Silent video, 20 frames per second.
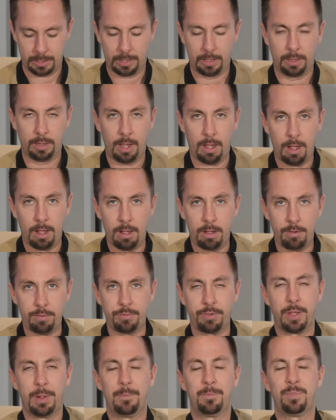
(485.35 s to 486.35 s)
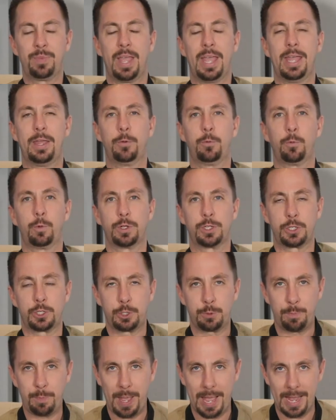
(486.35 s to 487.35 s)
Love and
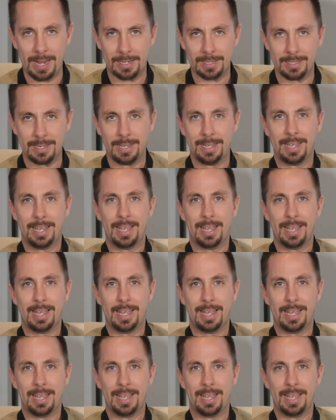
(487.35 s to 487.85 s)
respect